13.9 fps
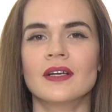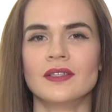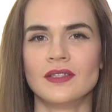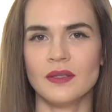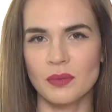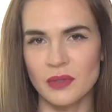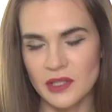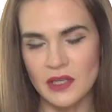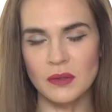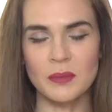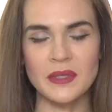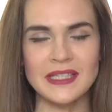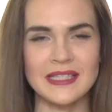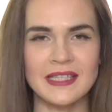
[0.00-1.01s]
Typical
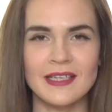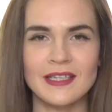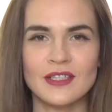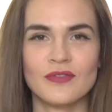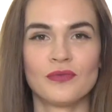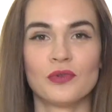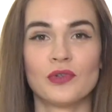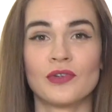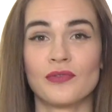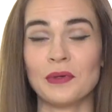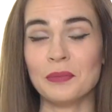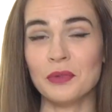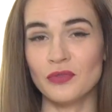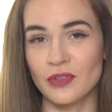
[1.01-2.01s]
mistakes for
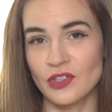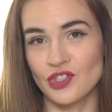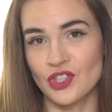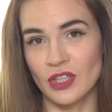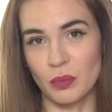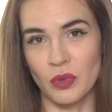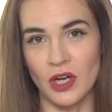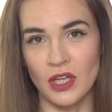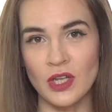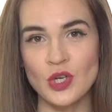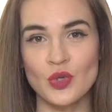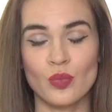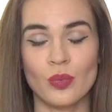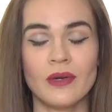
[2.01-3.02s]
removing gel
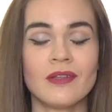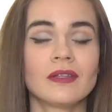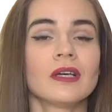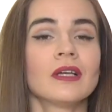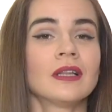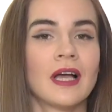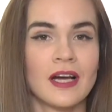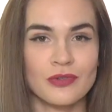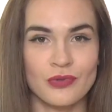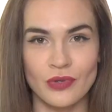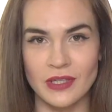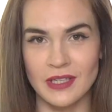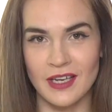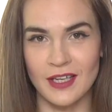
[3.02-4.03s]
polish with
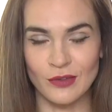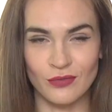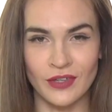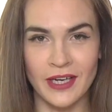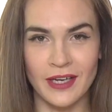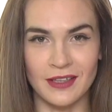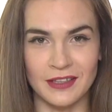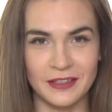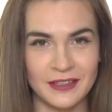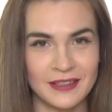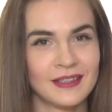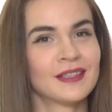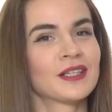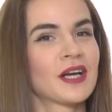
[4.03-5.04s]
electric nail file.
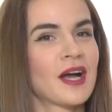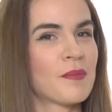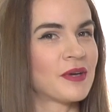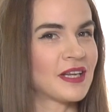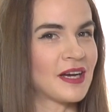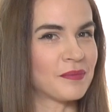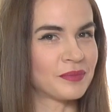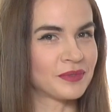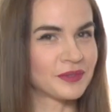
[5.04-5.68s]
Coming up.